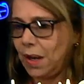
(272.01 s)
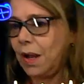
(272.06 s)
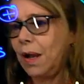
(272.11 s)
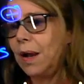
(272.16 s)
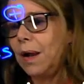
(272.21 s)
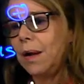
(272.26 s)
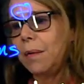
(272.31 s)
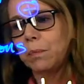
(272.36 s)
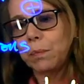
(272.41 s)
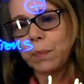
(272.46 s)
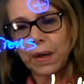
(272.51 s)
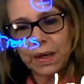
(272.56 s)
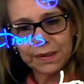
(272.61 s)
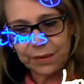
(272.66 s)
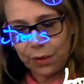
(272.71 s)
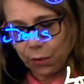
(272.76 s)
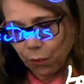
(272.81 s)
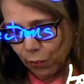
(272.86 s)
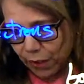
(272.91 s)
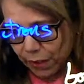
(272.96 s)
But
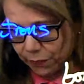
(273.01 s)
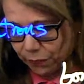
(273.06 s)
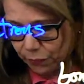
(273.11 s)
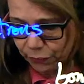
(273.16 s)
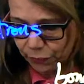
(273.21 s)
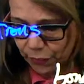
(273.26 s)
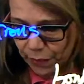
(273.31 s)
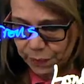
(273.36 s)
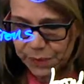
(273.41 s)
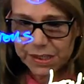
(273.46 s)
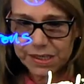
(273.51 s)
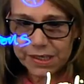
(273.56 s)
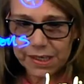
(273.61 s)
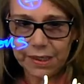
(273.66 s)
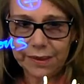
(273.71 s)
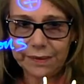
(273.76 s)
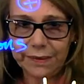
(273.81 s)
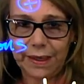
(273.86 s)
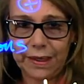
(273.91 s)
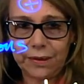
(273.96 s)
the way we represent
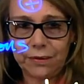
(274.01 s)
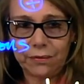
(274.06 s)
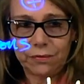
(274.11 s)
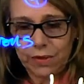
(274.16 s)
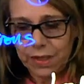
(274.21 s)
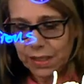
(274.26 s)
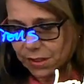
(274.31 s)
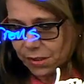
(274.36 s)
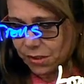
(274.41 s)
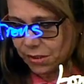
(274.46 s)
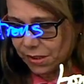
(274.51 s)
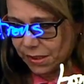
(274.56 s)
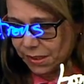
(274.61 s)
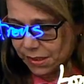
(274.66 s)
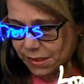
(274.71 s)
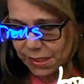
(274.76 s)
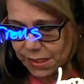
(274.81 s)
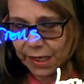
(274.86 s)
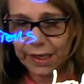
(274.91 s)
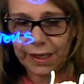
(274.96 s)
that in resonance
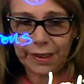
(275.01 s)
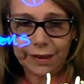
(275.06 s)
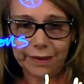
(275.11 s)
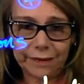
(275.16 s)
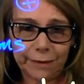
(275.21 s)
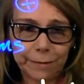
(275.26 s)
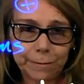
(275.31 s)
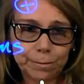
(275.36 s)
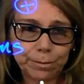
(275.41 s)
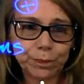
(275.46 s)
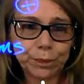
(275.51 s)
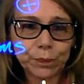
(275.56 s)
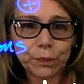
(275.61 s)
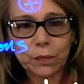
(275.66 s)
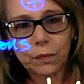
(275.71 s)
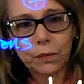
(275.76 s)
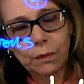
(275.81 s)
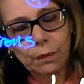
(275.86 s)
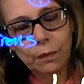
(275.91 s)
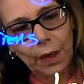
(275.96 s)
is,
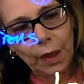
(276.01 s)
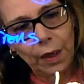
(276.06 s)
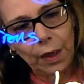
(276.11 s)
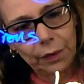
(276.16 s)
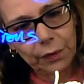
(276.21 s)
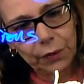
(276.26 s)
I'm going to